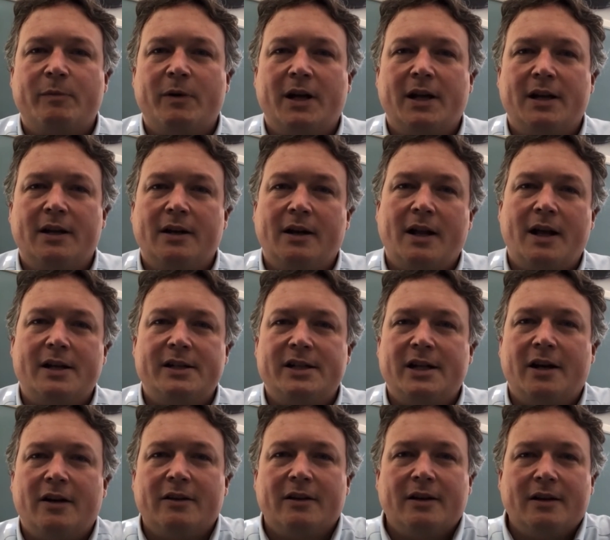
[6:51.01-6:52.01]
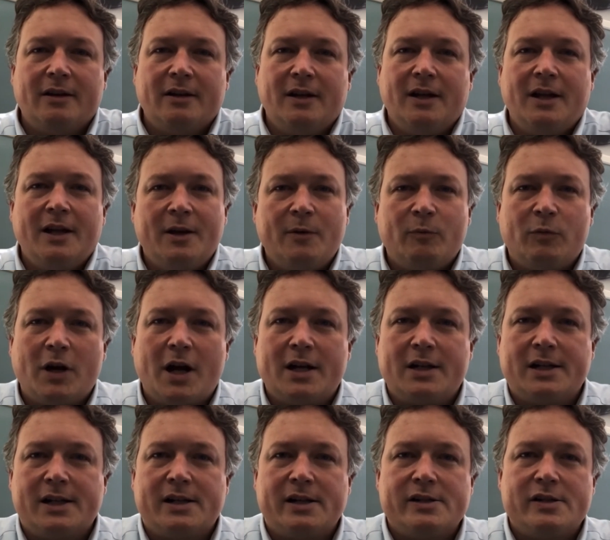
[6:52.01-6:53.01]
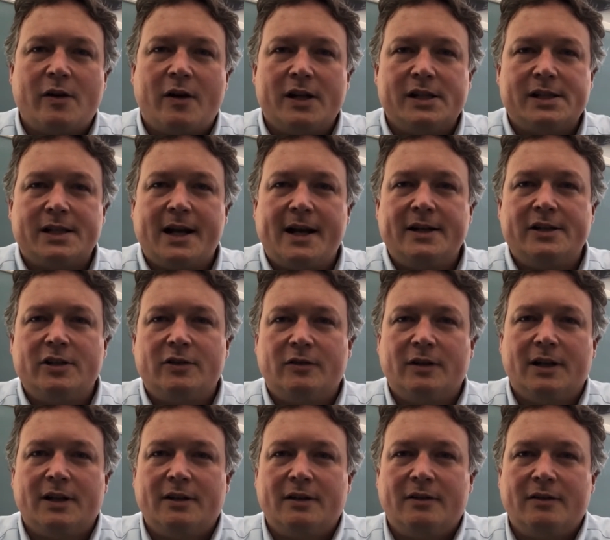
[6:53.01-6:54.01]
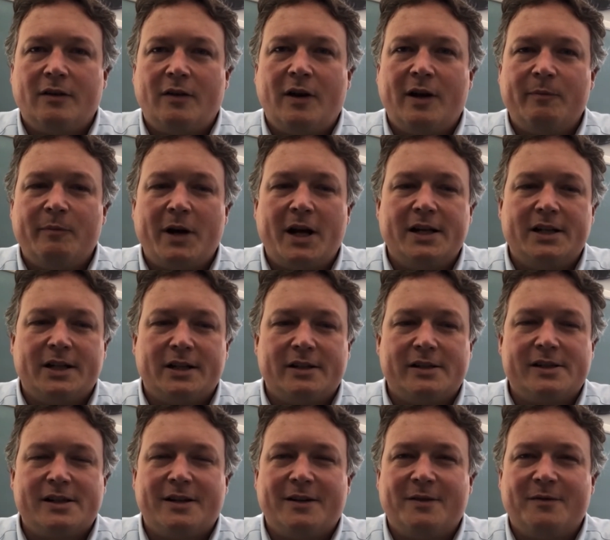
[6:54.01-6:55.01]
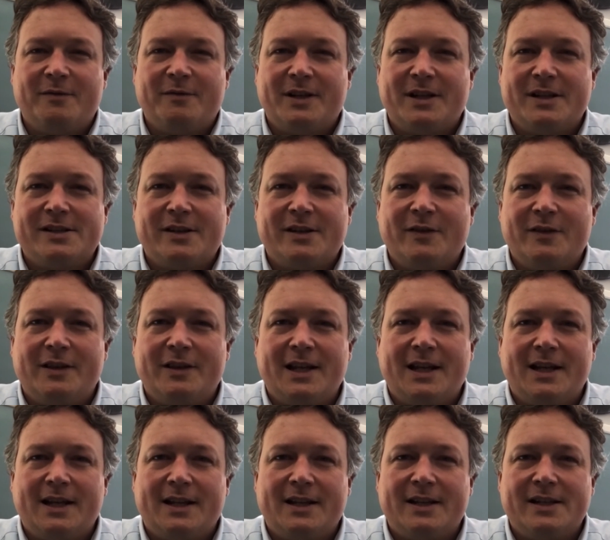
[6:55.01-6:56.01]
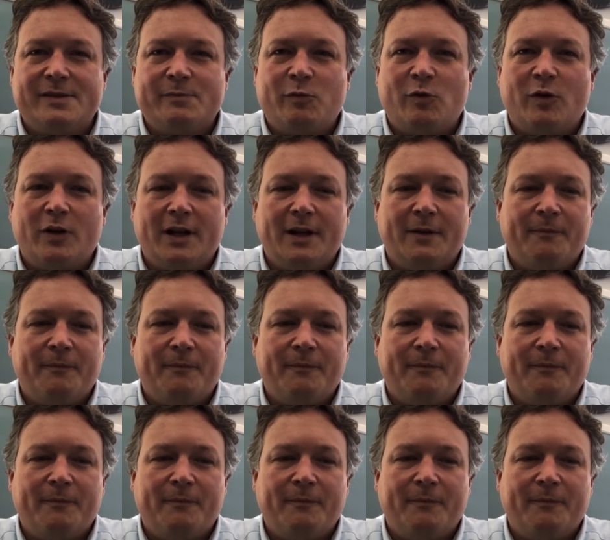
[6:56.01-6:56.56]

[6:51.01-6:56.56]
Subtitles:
But in a nutshell, the project is on schedule and on budget. So that's a good thing at this point.